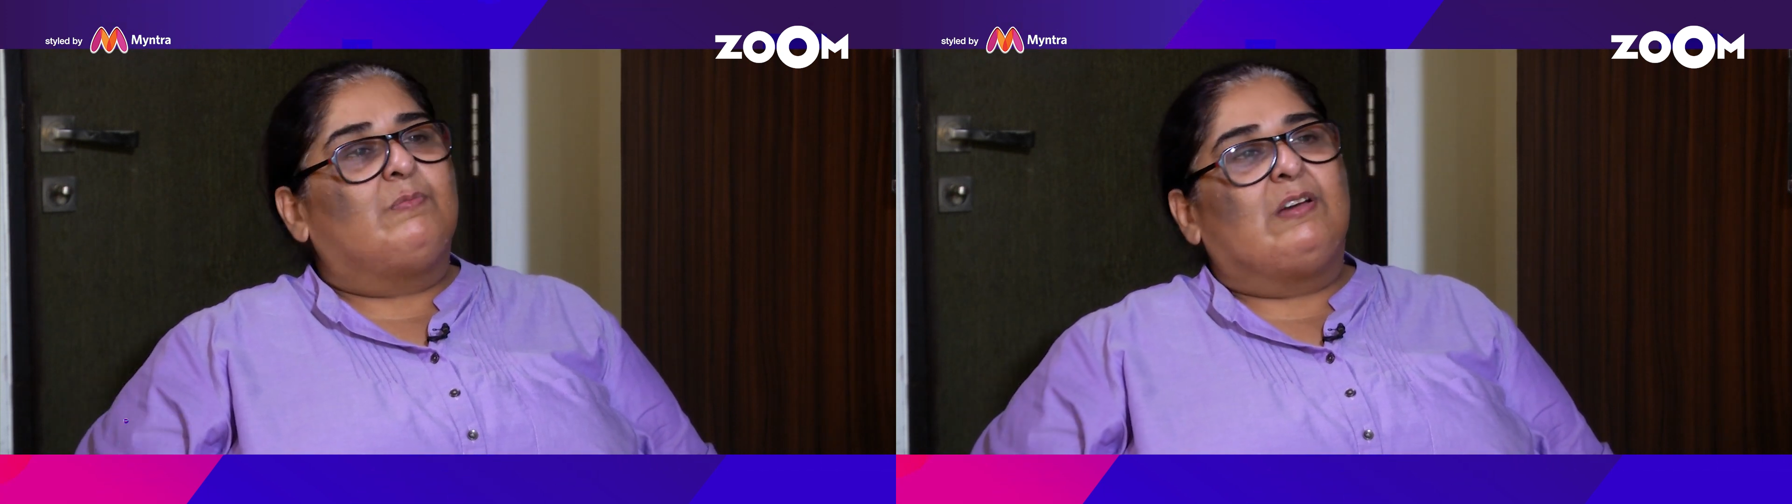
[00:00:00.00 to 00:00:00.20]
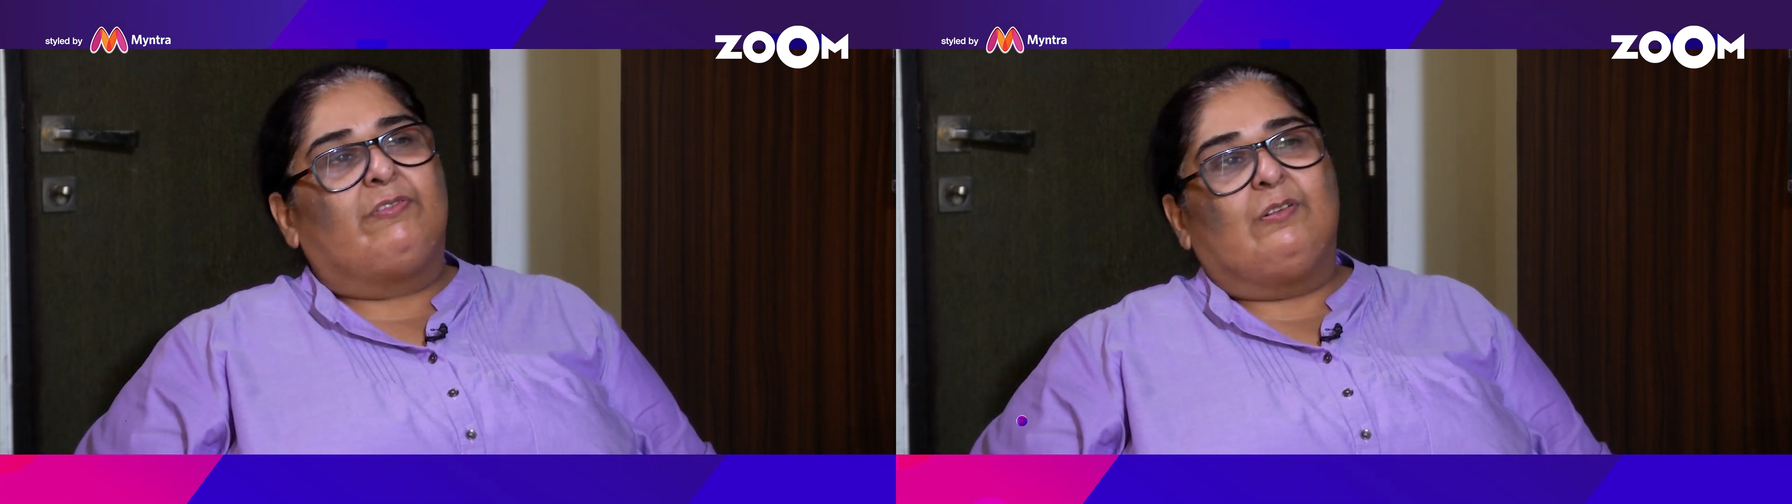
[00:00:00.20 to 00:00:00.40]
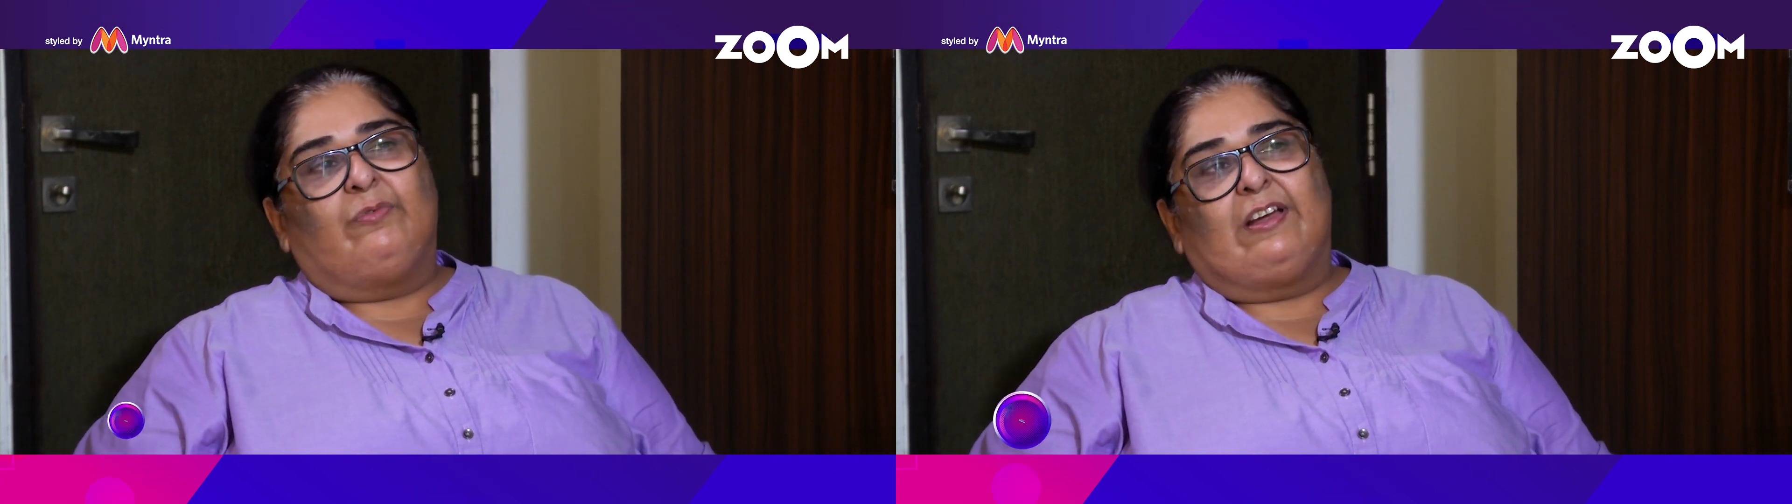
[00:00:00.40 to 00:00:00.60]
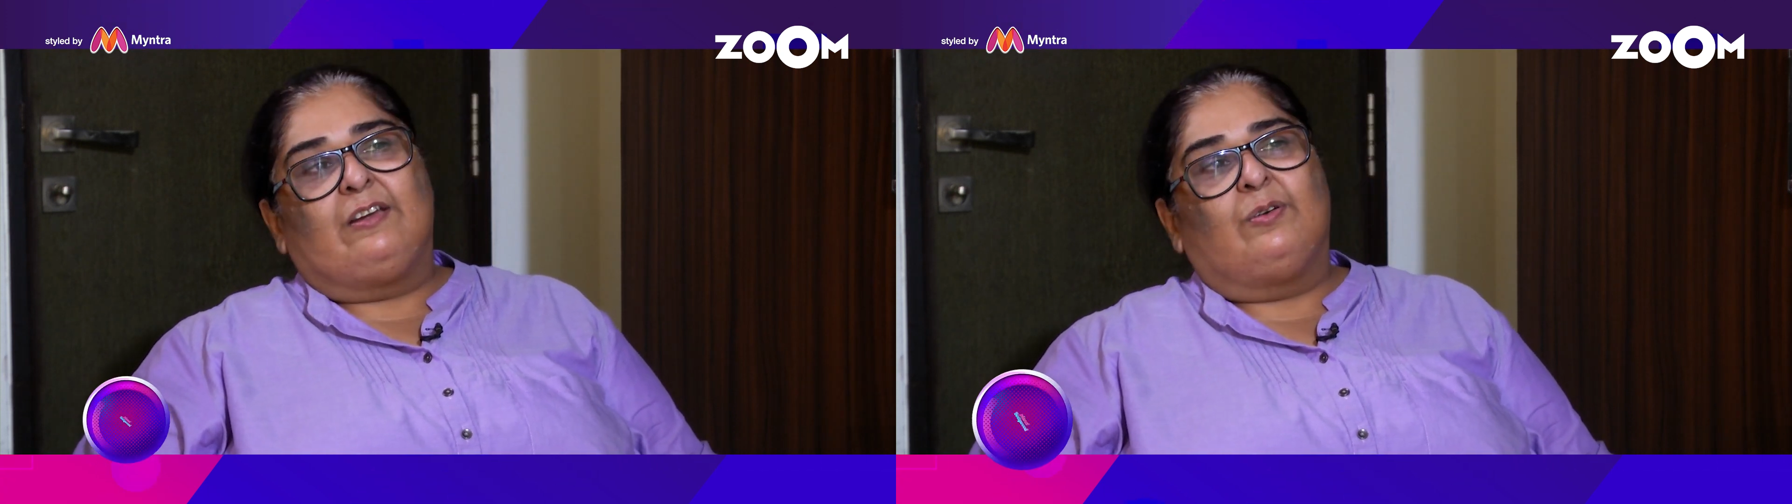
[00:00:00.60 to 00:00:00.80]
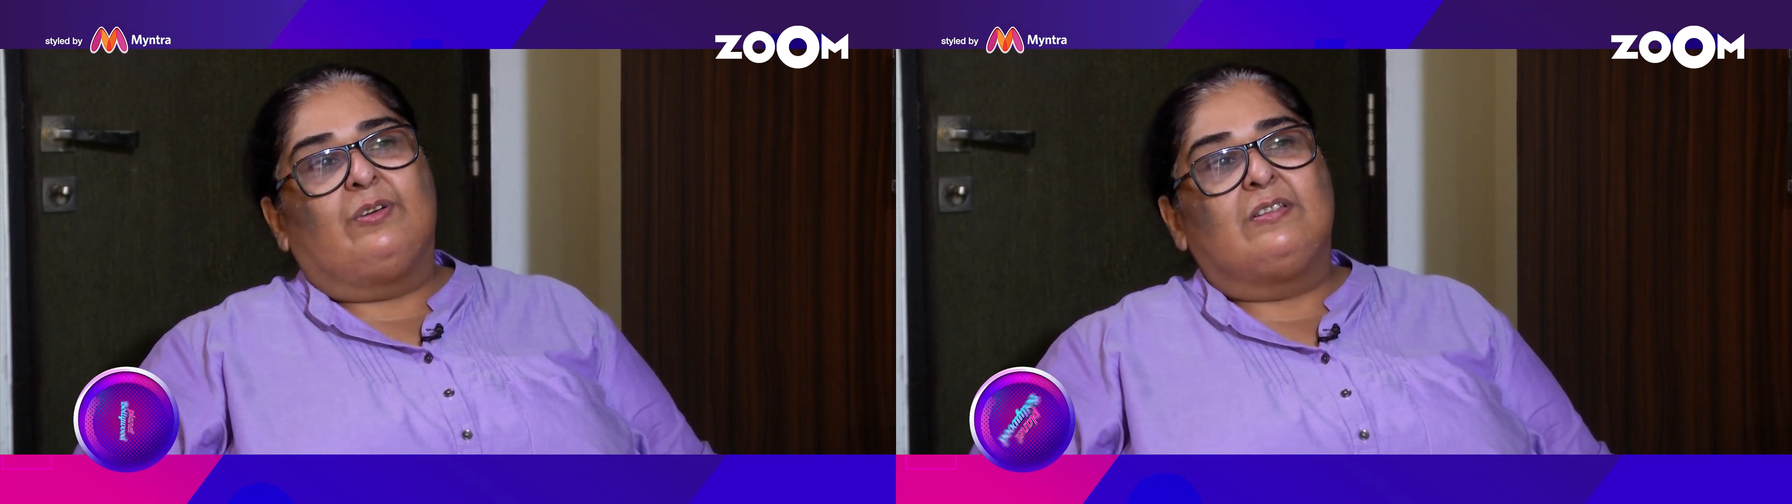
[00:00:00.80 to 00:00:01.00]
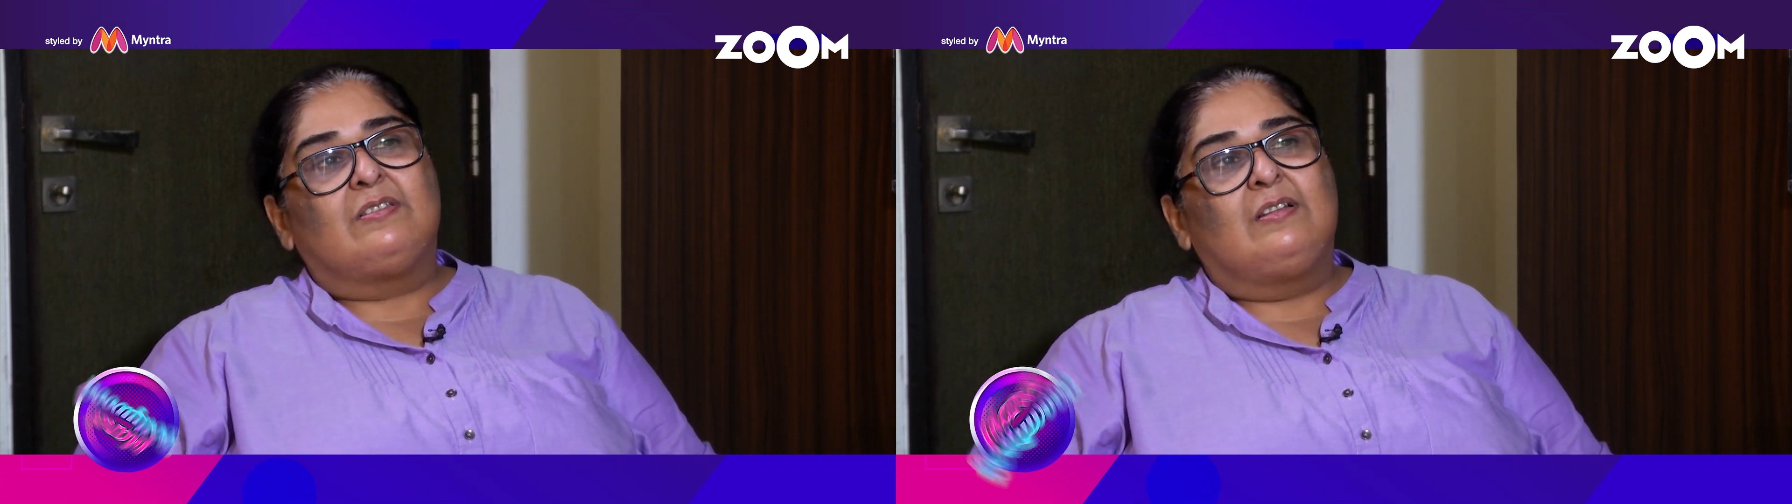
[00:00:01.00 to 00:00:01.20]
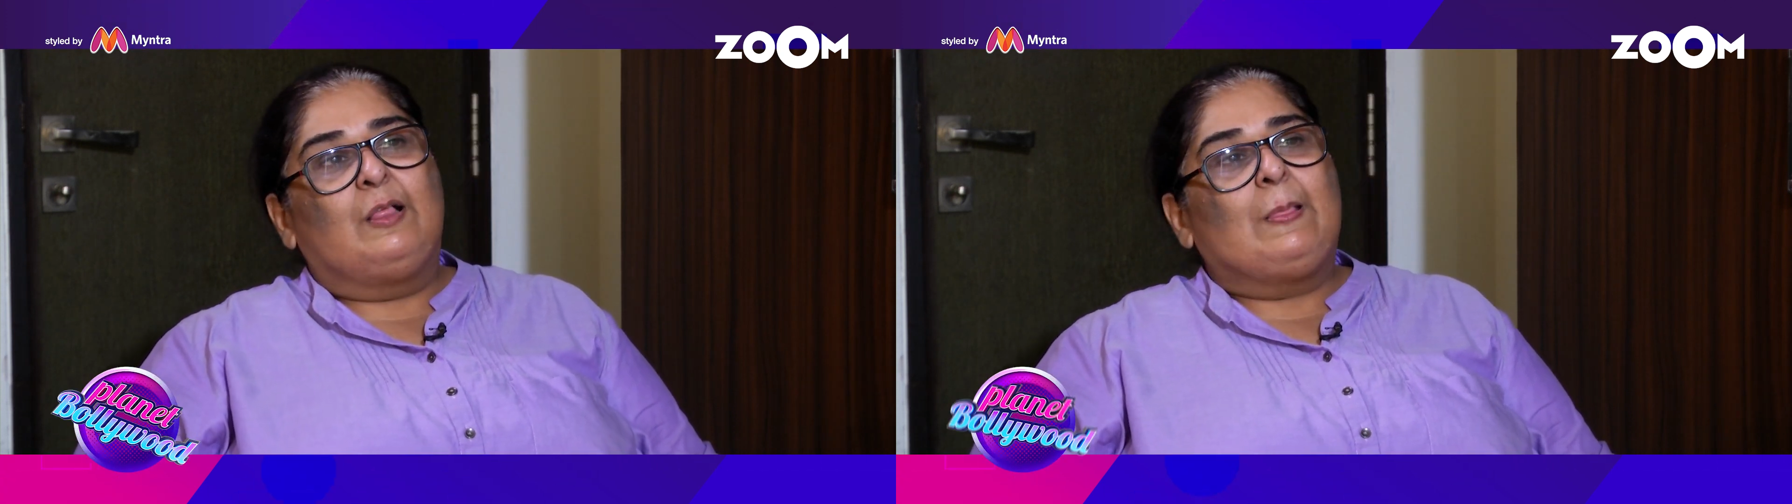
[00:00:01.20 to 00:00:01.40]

my film White Noise.